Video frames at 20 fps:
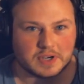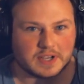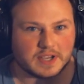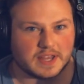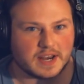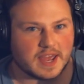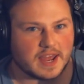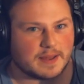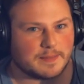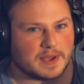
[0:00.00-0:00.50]
Pretty
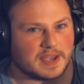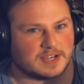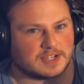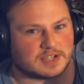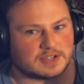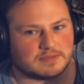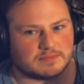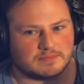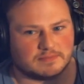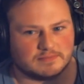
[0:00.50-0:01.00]
good
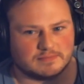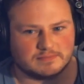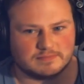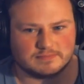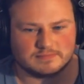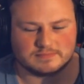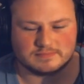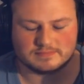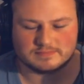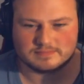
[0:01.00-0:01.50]
animation.
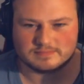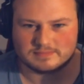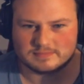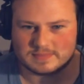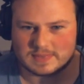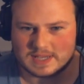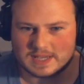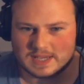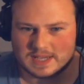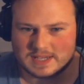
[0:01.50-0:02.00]

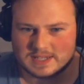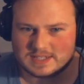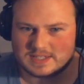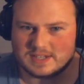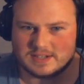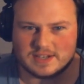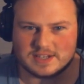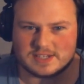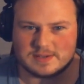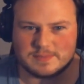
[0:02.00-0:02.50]

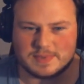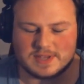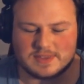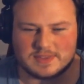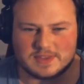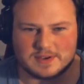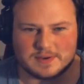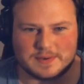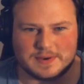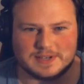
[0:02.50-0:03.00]
Still doesn't
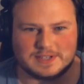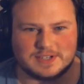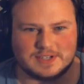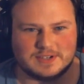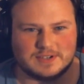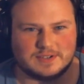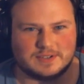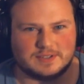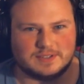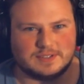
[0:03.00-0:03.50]
beat the
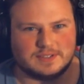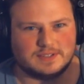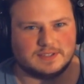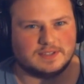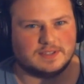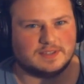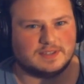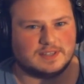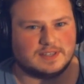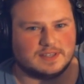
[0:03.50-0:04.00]
original,
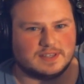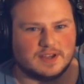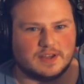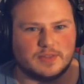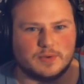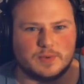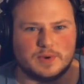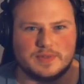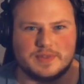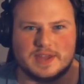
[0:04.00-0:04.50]
the
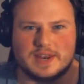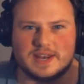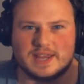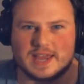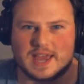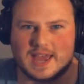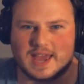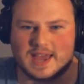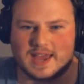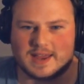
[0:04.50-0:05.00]
other one that
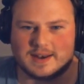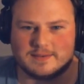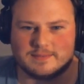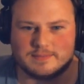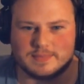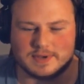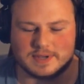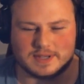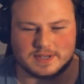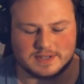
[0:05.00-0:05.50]
he had,
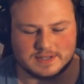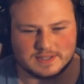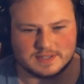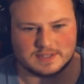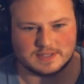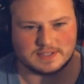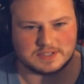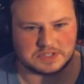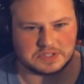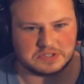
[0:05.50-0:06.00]
but
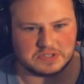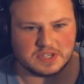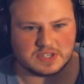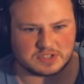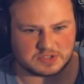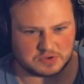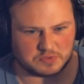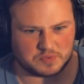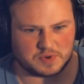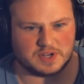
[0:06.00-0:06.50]
it's
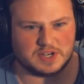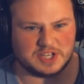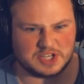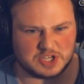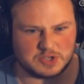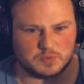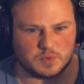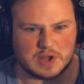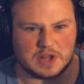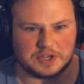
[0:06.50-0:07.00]
it's a
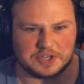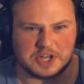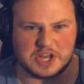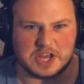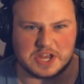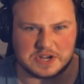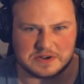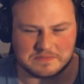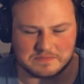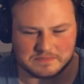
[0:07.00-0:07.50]
really well
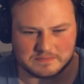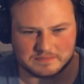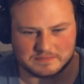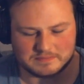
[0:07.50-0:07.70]
done.